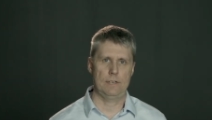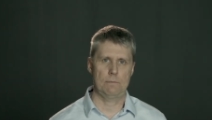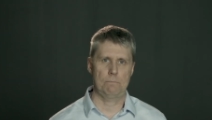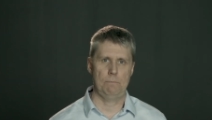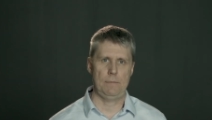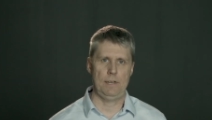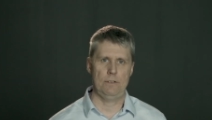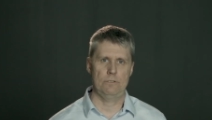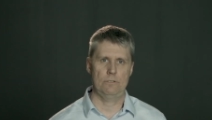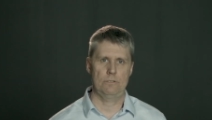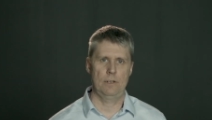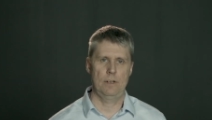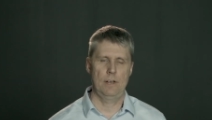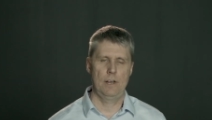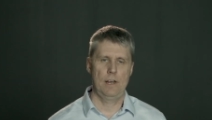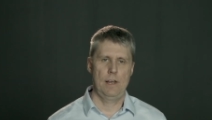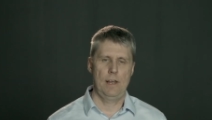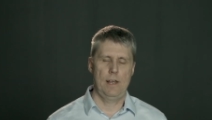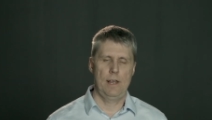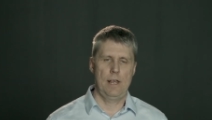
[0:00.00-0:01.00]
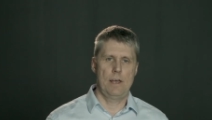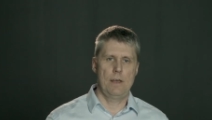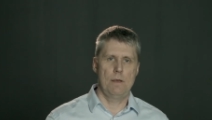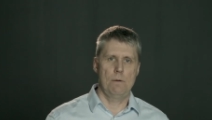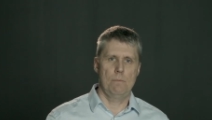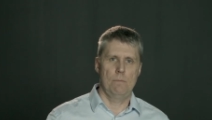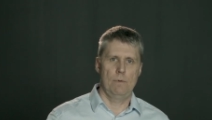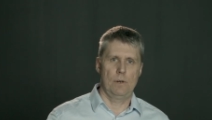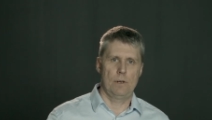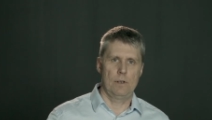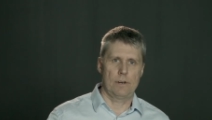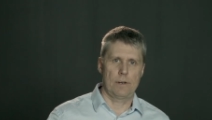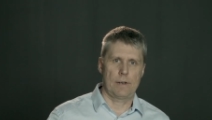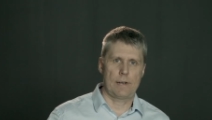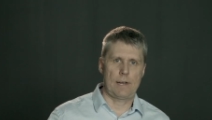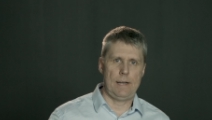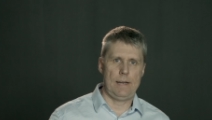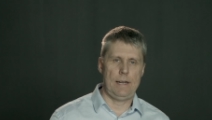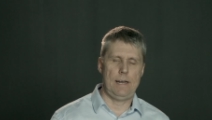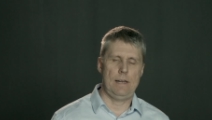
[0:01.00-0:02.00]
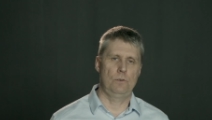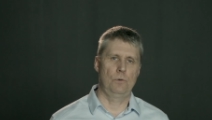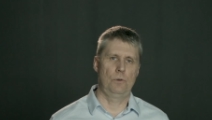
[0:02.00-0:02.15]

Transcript: That means clean,